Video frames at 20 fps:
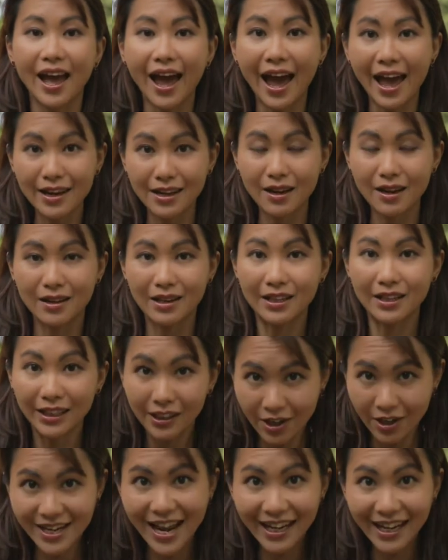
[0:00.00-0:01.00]
And
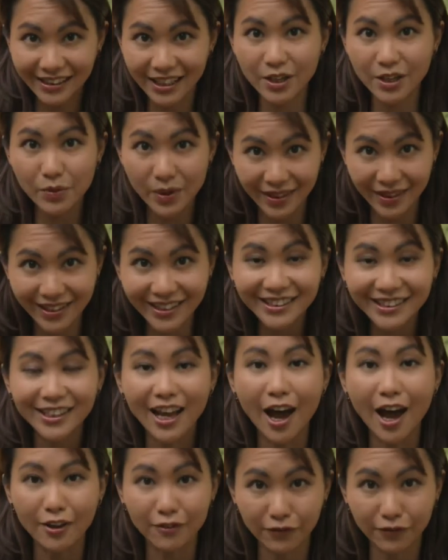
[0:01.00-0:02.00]
connected with this,
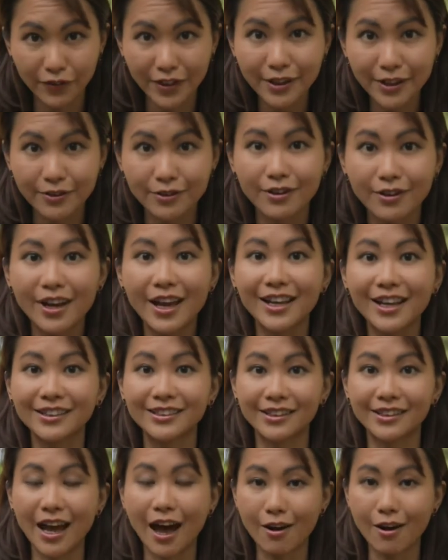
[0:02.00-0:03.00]
I feel,
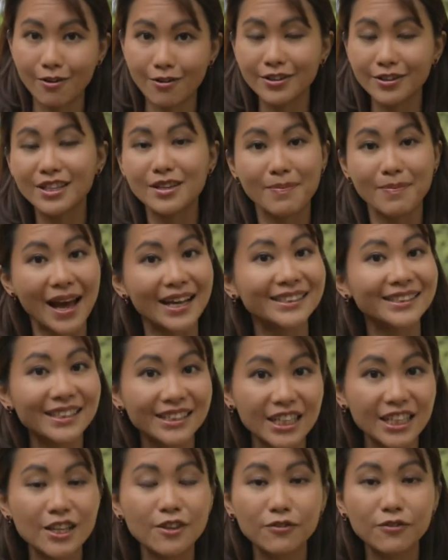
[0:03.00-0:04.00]
is our own
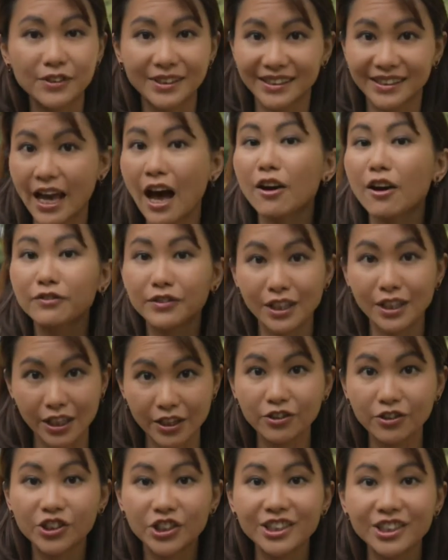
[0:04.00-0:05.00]
capacity for self
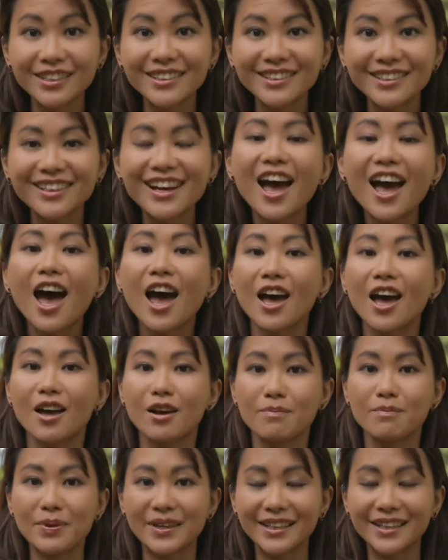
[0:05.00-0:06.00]
delusion.
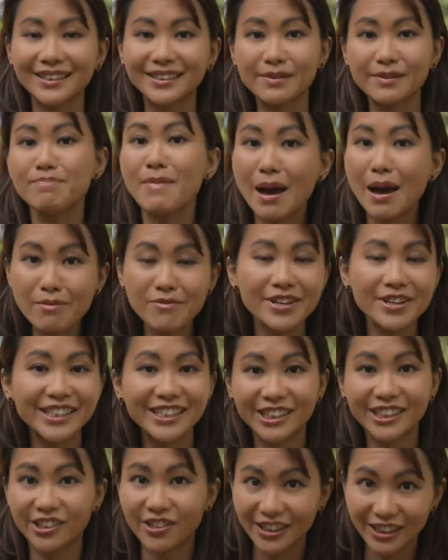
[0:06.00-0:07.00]
Because
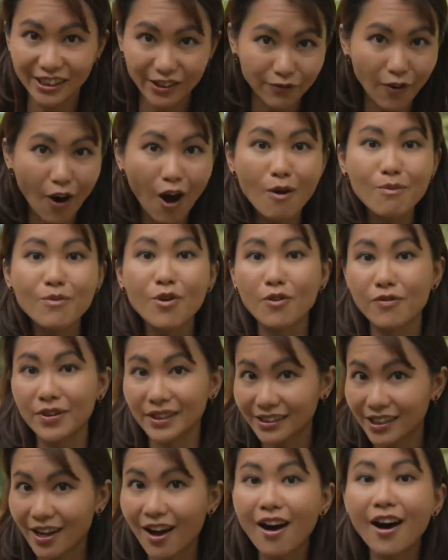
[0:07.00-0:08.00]
memories transform over
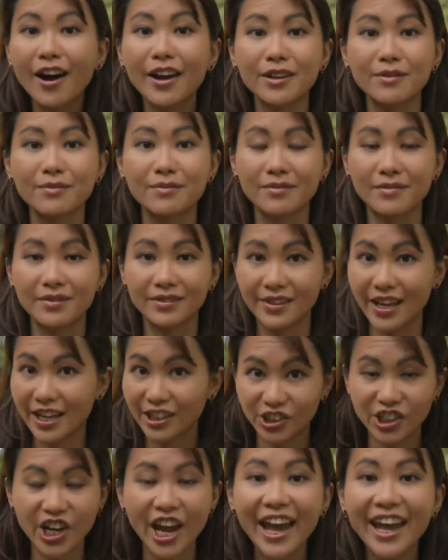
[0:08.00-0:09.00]
time, they
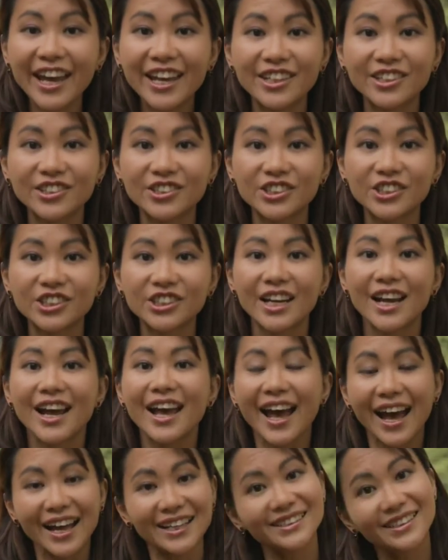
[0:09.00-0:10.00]
change.
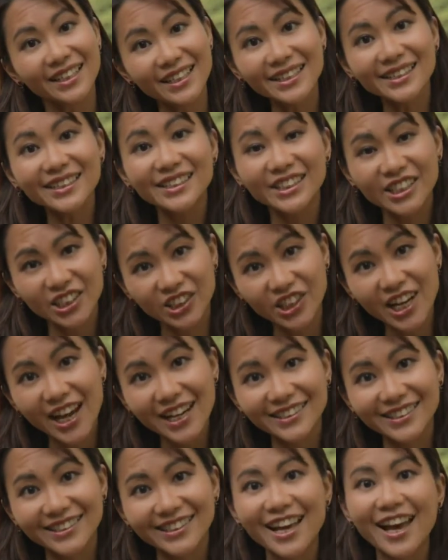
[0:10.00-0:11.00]
And studies
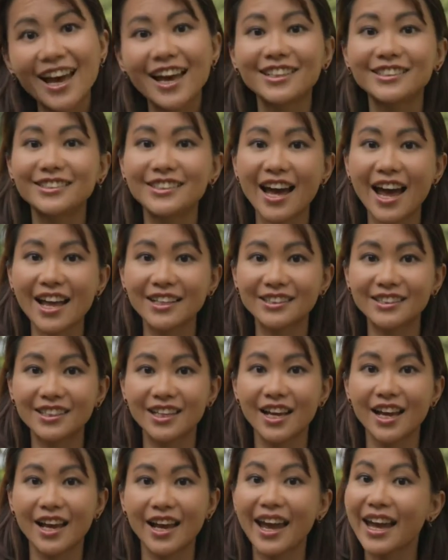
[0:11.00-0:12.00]
suggest that
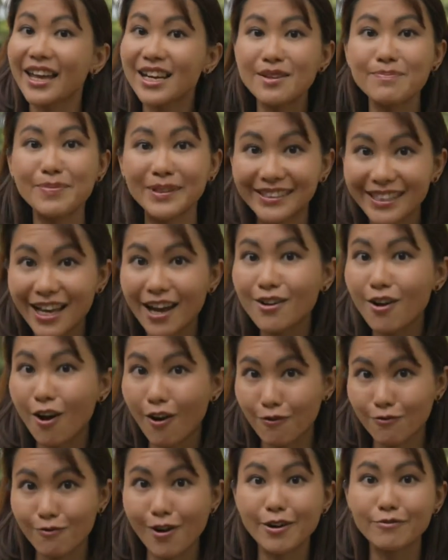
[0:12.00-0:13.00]
80%
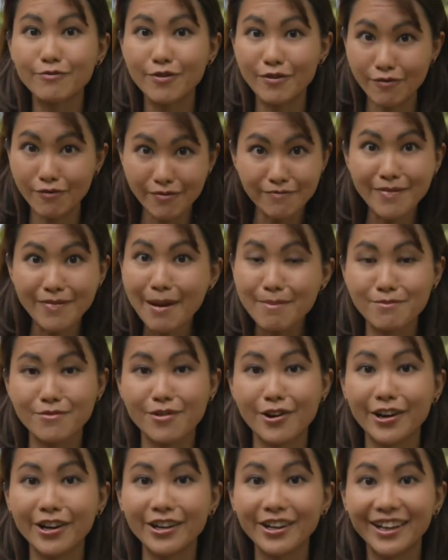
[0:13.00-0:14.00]
of what we
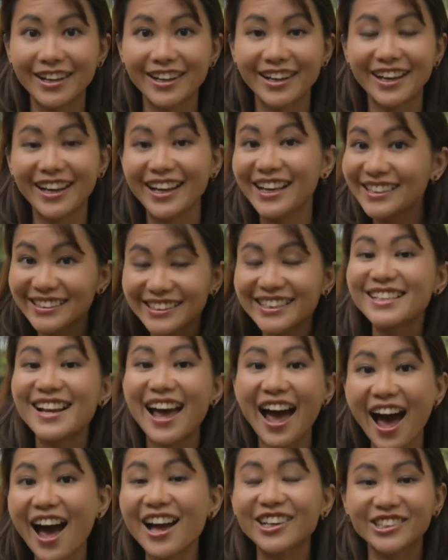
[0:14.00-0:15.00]
remember isn't
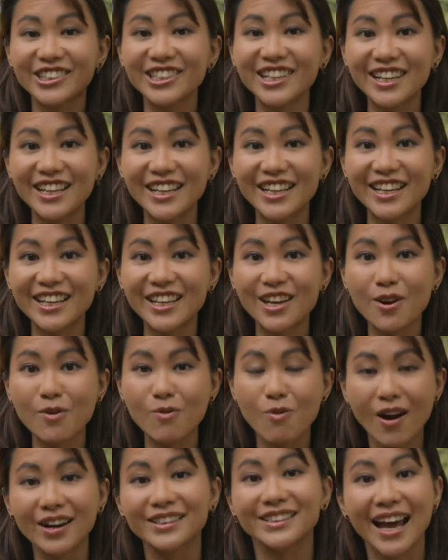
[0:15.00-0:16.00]
actually
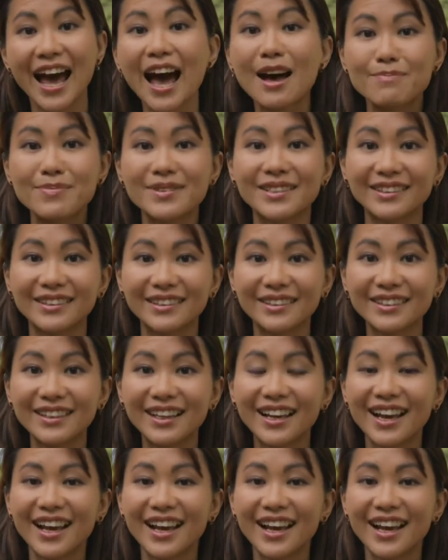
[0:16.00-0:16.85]
what happened.